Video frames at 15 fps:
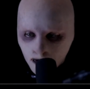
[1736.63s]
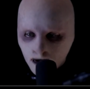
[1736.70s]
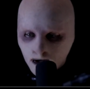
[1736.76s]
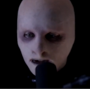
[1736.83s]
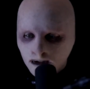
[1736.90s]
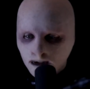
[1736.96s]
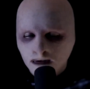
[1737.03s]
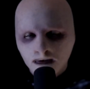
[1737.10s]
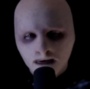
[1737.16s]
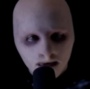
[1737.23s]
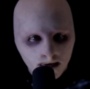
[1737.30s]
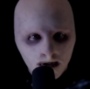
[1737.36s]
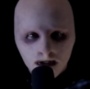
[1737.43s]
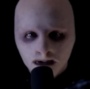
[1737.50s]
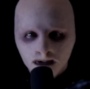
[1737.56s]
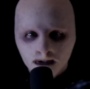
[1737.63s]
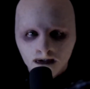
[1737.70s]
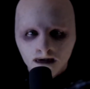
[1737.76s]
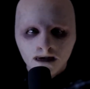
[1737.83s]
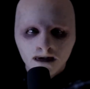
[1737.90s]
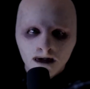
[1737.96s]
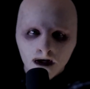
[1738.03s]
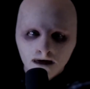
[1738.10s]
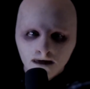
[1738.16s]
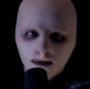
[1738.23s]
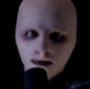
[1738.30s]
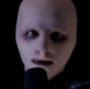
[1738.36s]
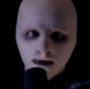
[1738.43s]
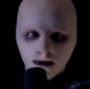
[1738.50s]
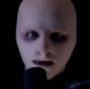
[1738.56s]
and in the streets and
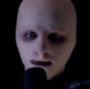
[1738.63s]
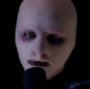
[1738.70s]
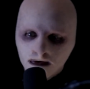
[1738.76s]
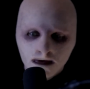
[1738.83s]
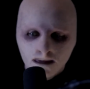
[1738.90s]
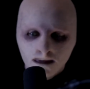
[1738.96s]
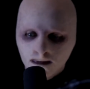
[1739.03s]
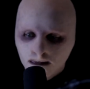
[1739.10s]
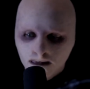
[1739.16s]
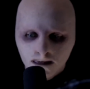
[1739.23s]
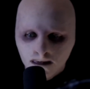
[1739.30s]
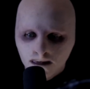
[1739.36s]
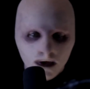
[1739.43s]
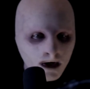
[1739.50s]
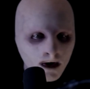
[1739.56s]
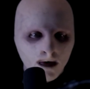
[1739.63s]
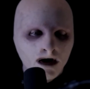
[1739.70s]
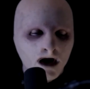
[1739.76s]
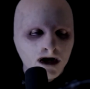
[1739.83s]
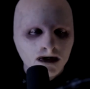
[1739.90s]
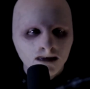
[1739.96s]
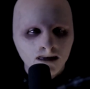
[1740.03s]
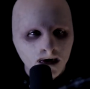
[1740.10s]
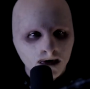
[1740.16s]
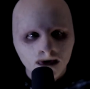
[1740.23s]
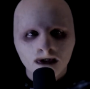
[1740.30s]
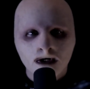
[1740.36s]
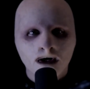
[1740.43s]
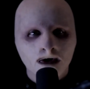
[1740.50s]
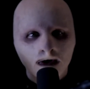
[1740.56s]
successful and going on some other shit, I